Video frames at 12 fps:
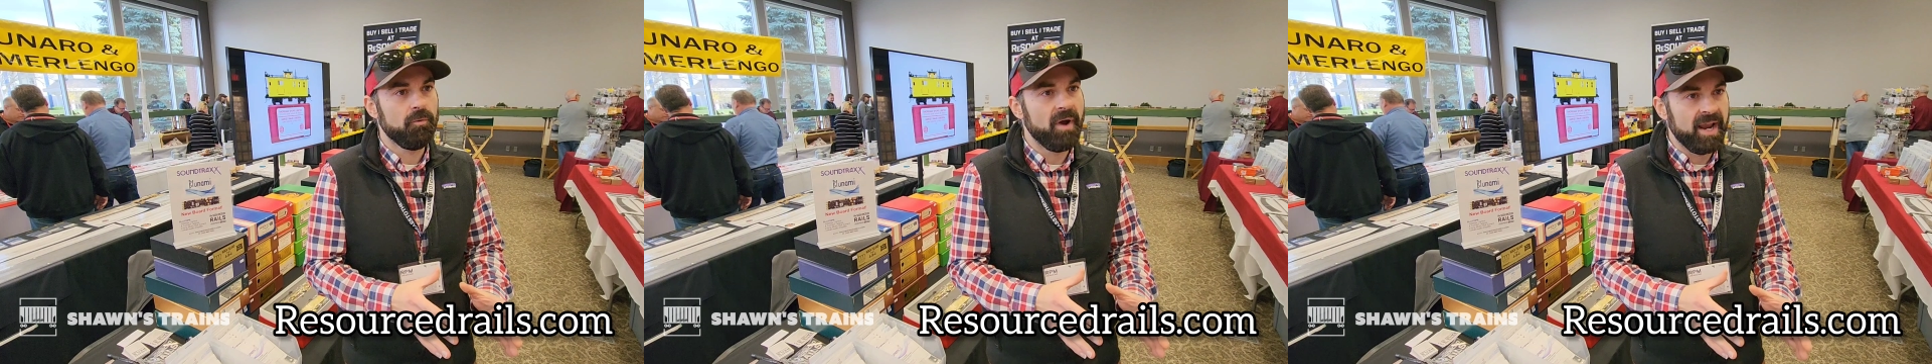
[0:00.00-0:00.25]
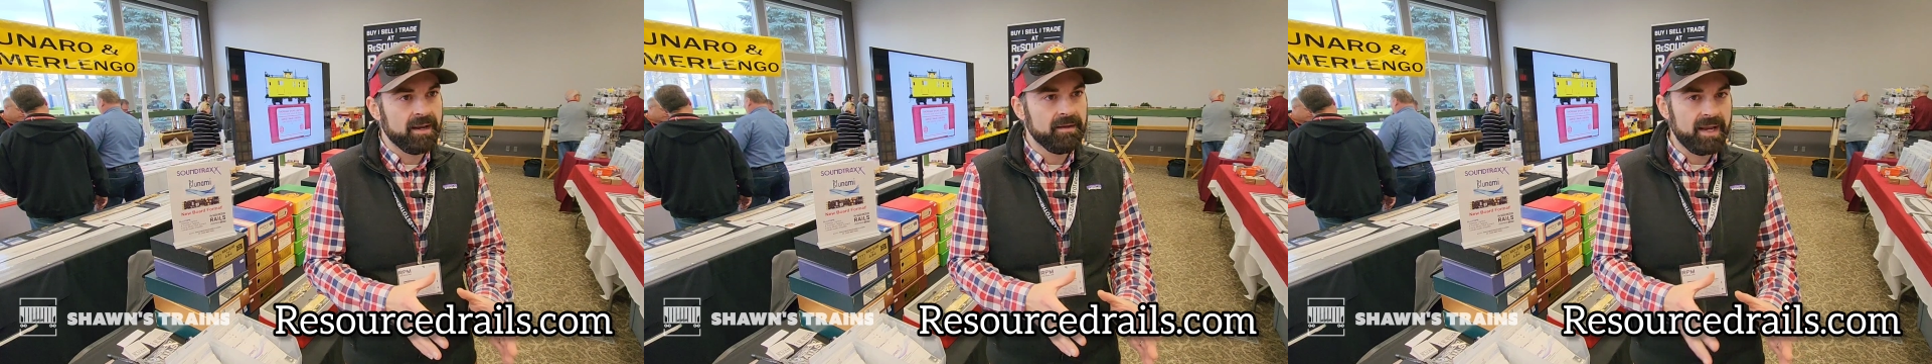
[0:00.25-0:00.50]

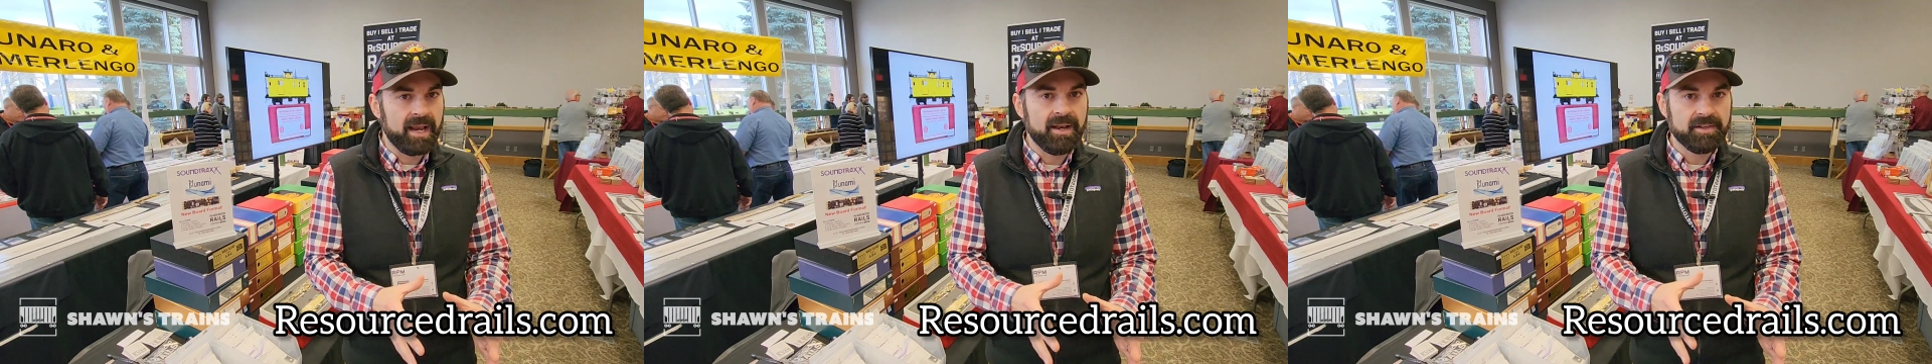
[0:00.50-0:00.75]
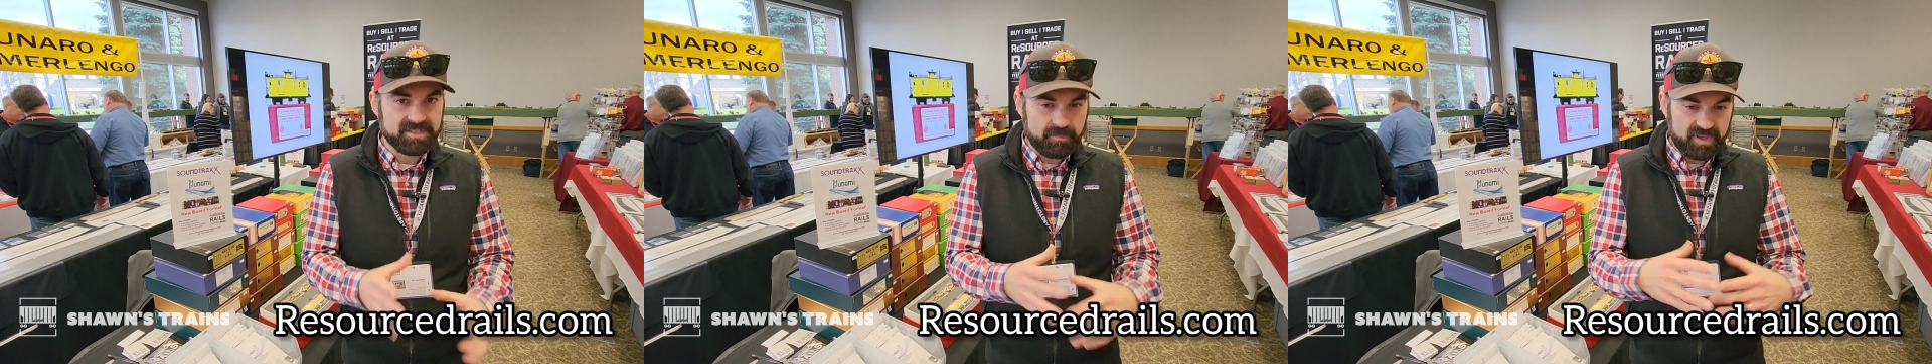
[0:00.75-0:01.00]
way. And
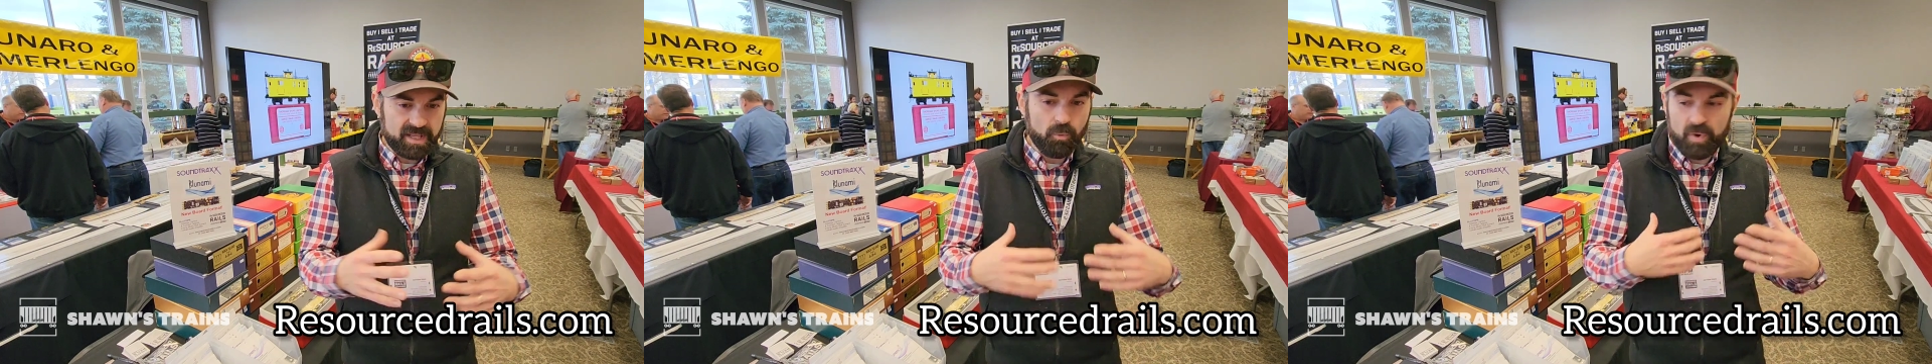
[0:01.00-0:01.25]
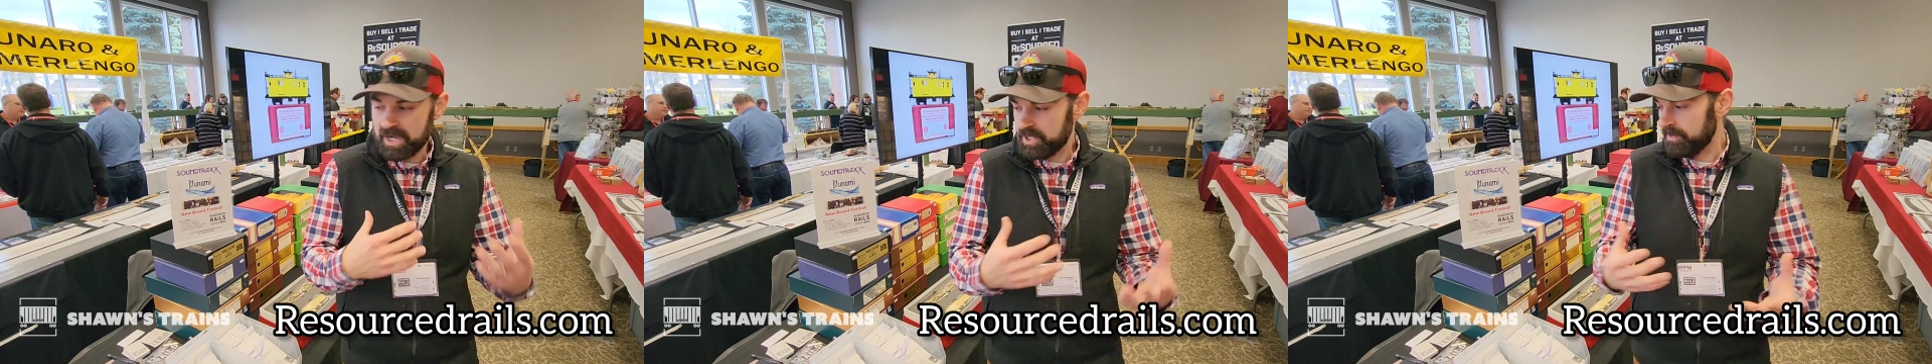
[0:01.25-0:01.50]
it's something that
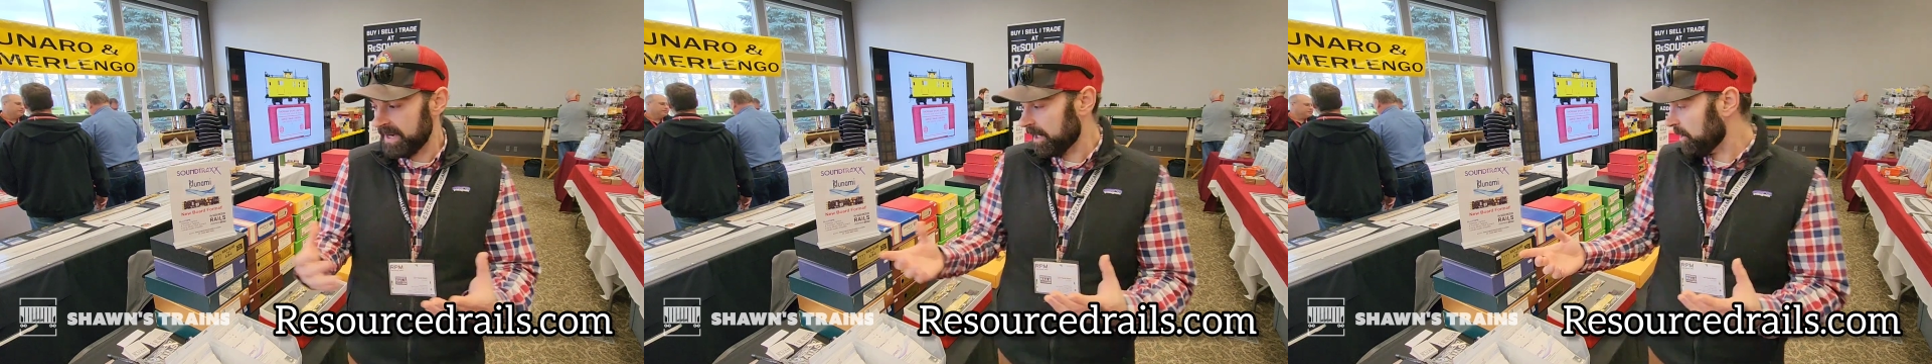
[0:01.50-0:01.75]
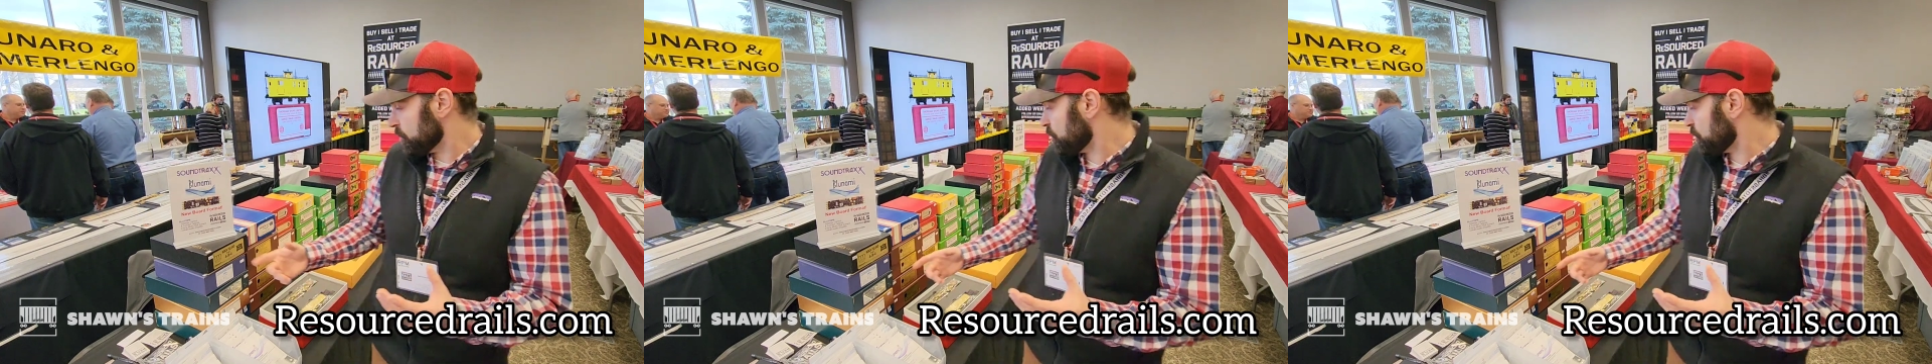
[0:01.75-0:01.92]
we do in our